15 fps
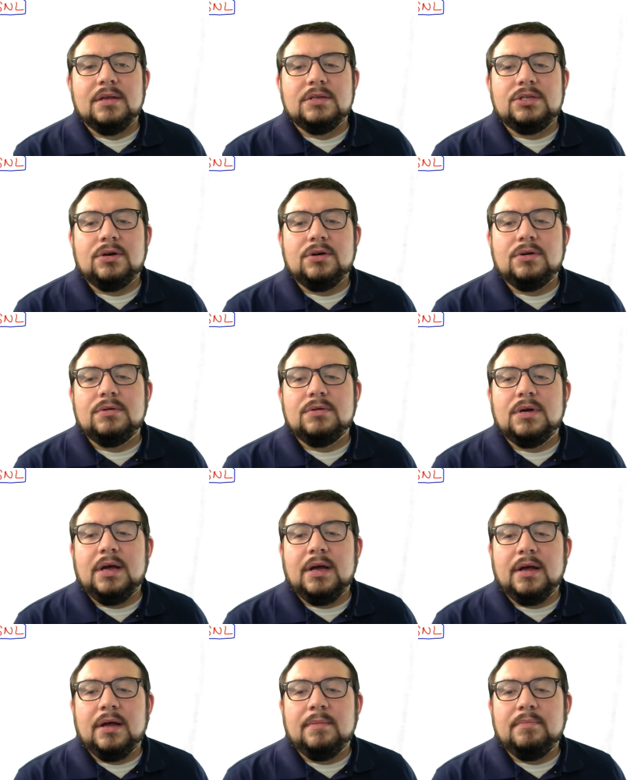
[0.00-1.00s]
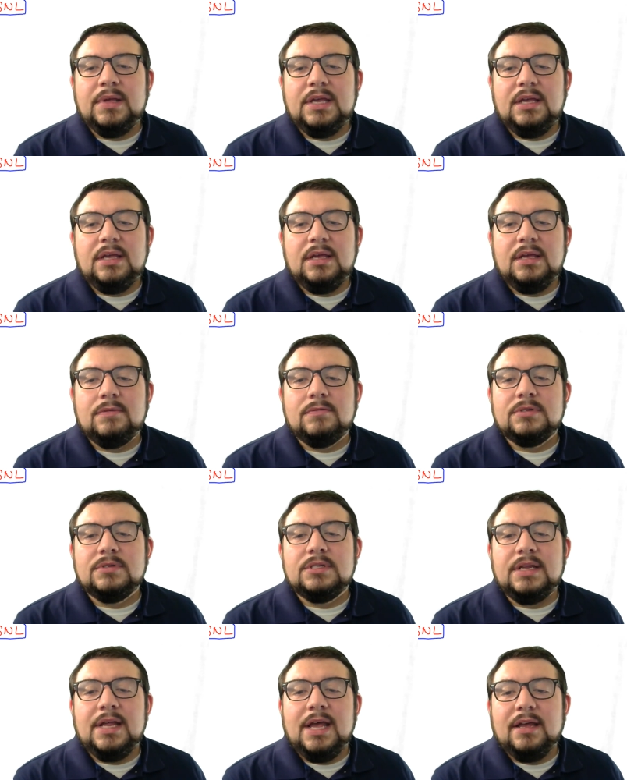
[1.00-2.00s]
so B
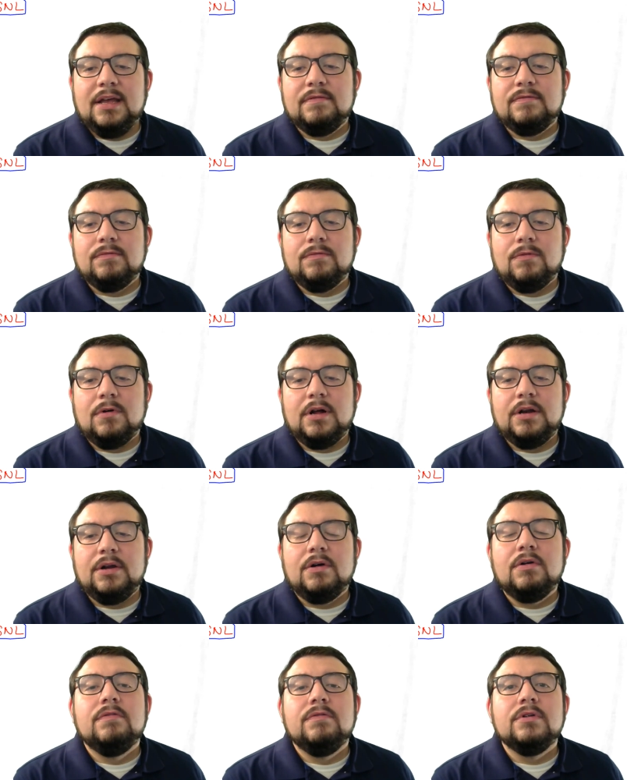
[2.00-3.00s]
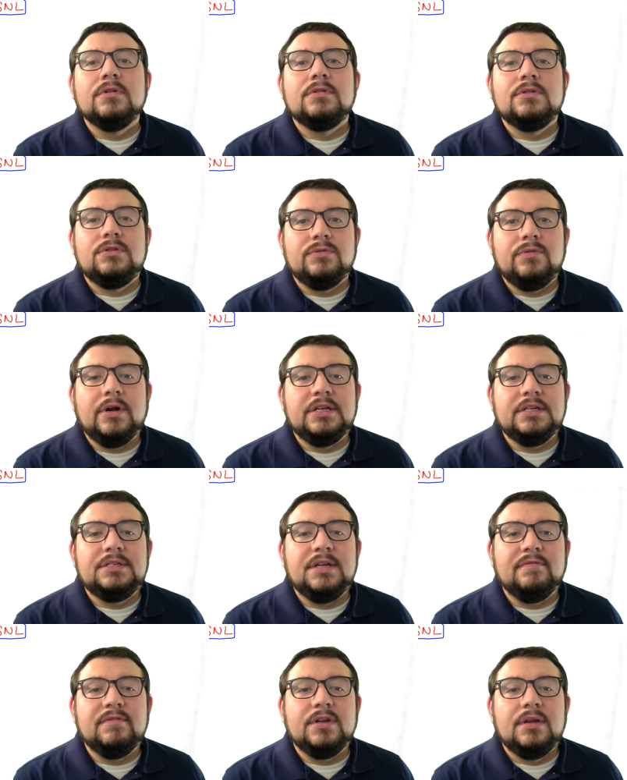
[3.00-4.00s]
equals negative 1 over
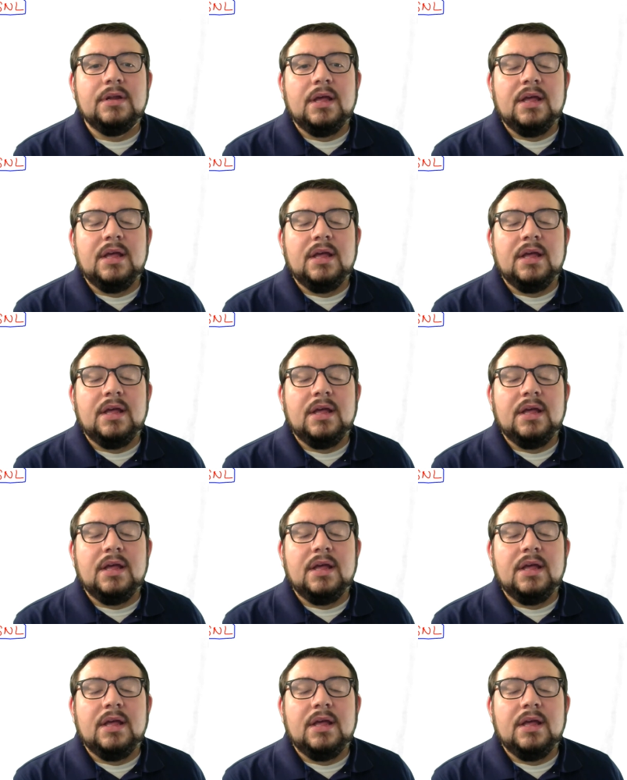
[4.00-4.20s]
27.